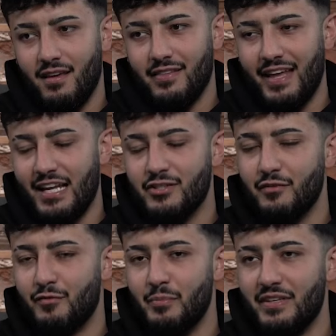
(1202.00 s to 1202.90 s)
They literally
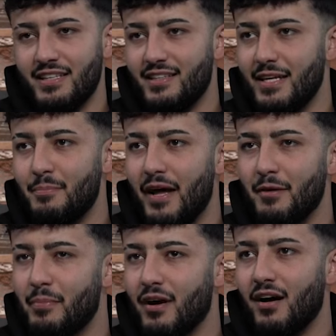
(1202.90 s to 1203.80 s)
threw me in the deep
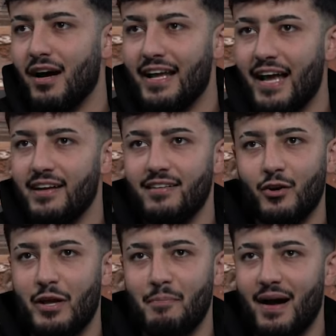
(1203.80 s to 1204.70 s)
end. But again,
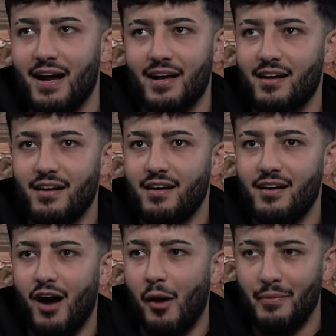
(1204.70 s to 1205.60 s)
looking back,
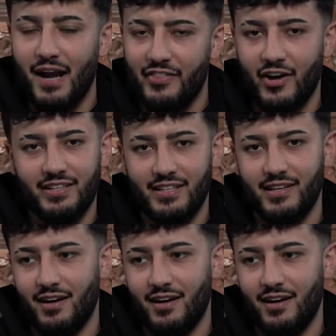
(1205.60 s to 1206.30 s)
I'm glad that I did it.